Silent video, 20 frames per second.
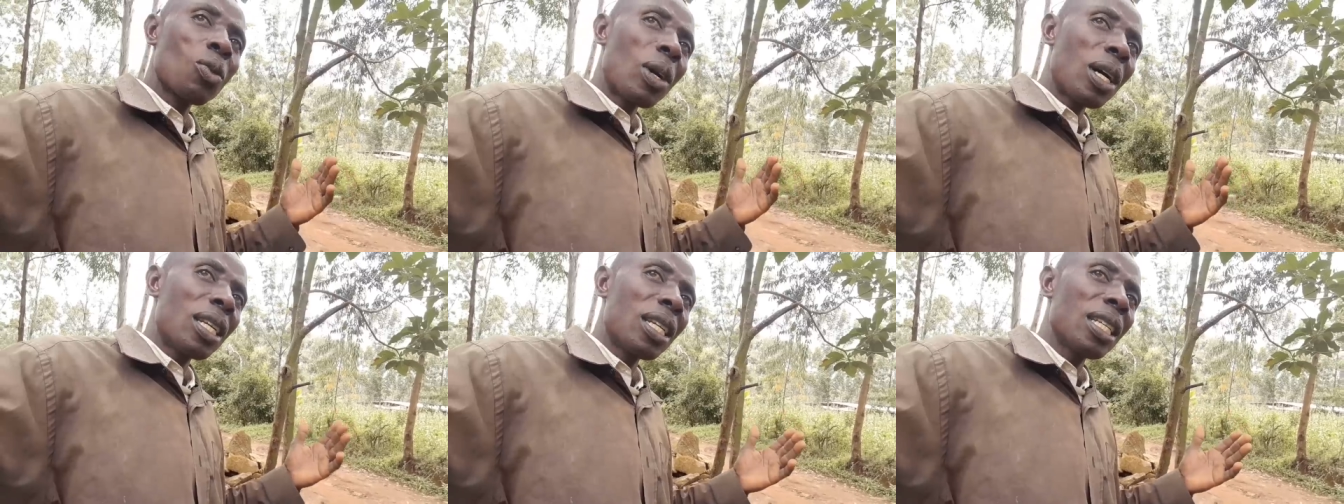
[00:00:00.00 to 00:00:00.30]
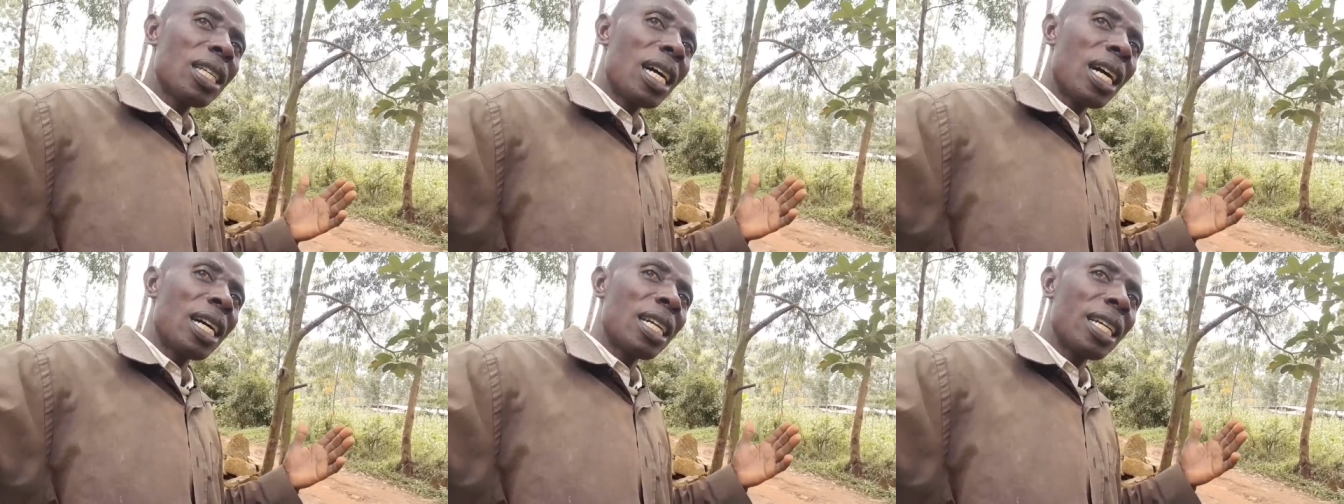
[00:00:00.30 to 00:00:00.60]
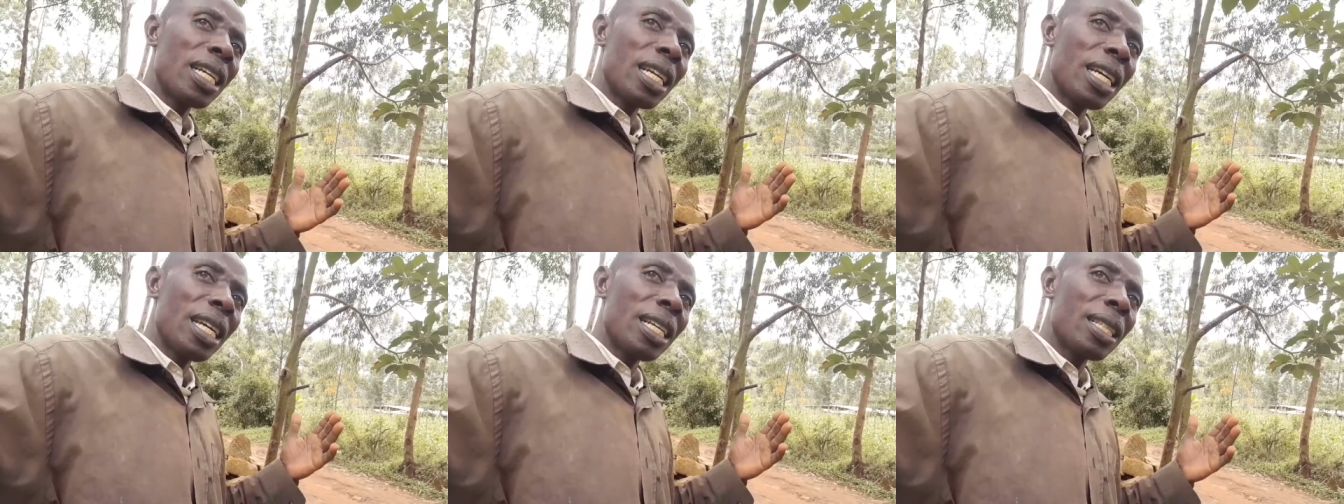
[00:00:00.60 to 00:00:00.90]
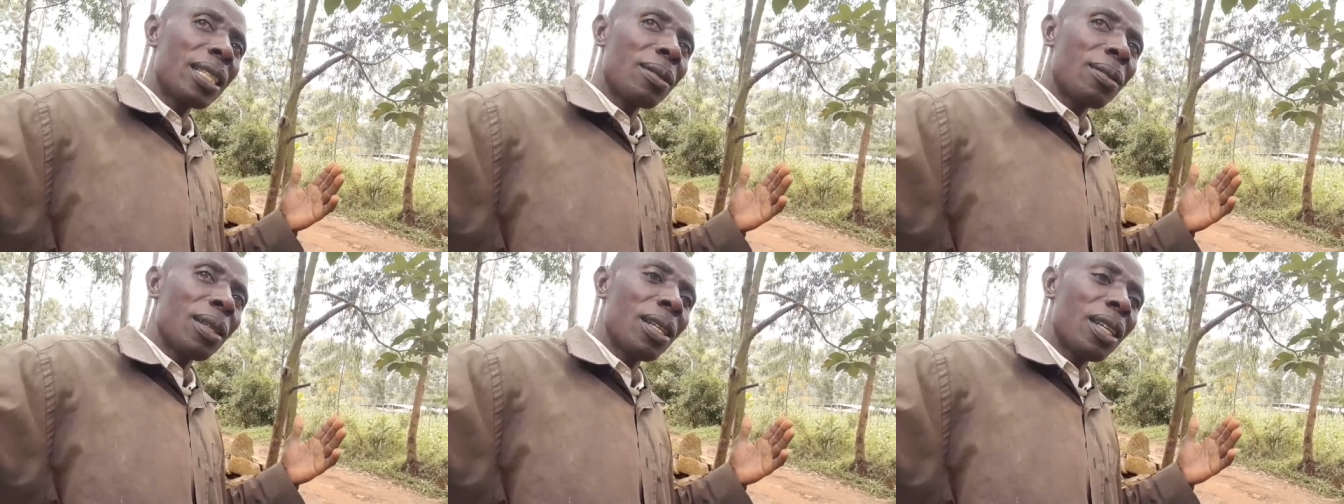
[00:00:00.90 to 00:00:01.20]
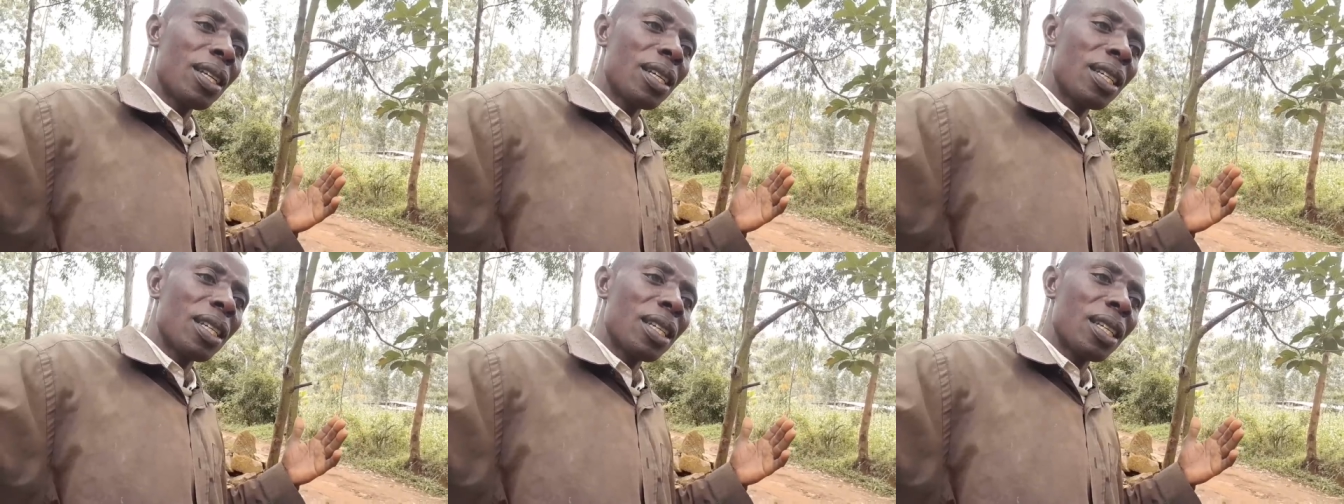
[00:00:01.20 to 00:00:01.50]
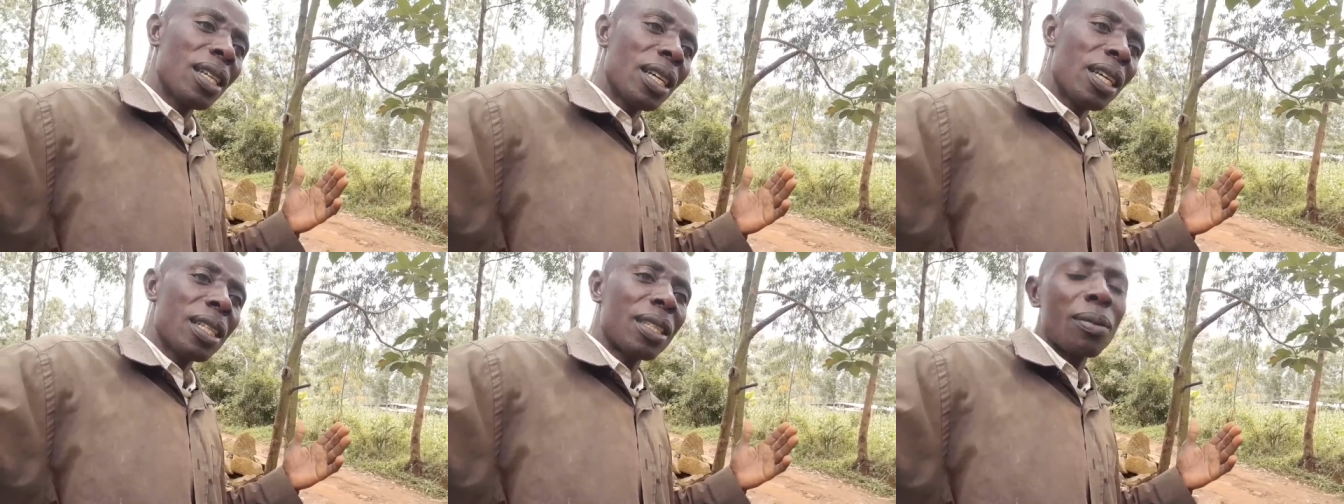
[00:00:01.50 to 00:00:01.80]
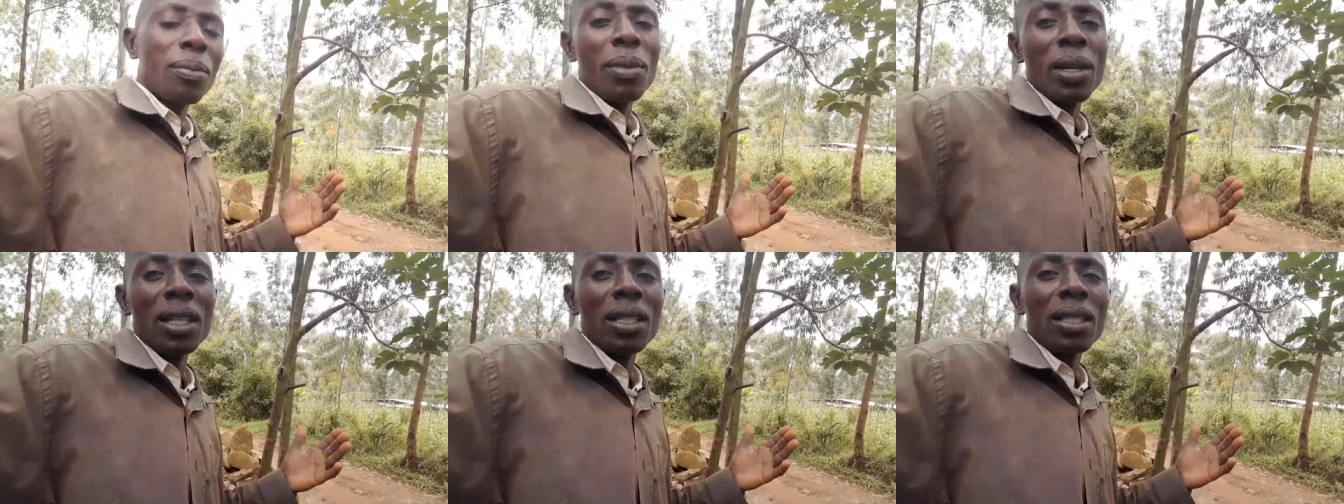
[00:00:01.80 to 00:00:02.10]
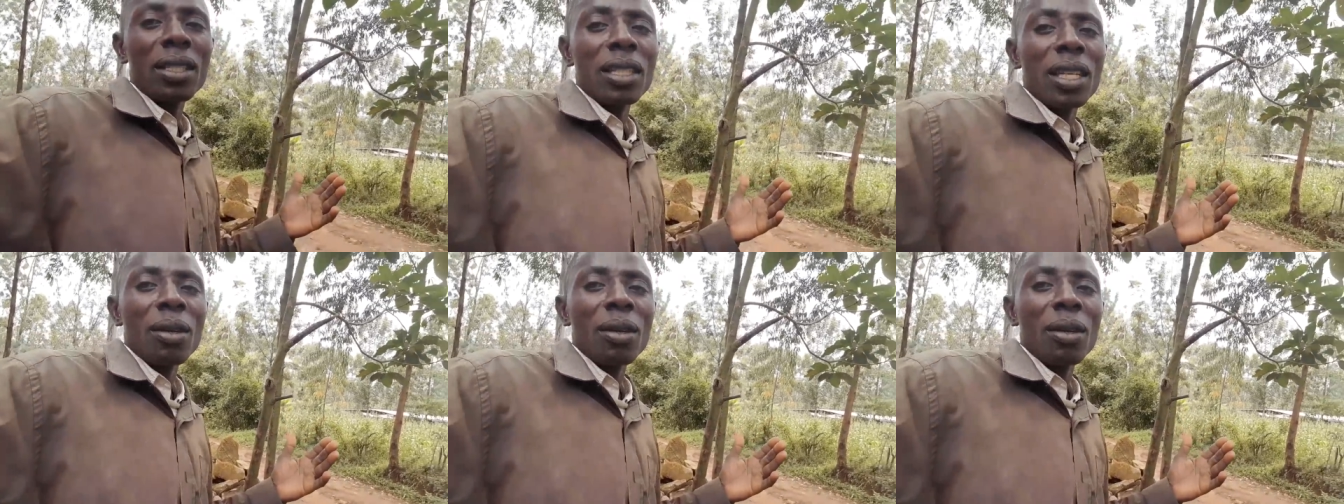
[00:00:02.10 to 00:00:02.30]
1 year and eight months.